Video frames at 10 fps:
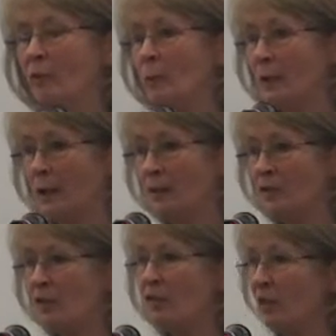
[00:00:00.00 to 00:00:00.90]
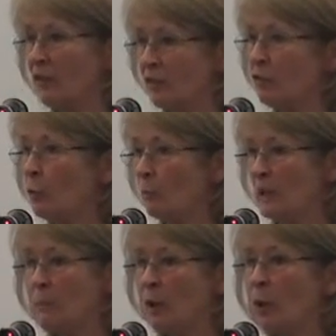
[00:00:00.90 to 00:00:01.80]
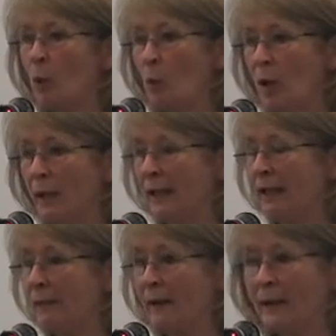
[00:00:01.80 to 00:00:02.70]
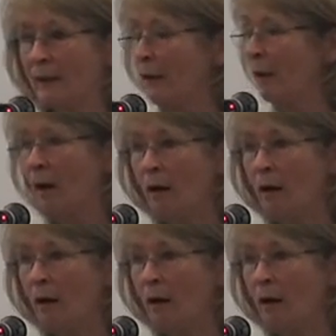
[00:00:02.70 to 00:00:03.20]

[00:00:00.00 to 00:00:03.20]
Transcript: from the 1960s with people who are working in that era.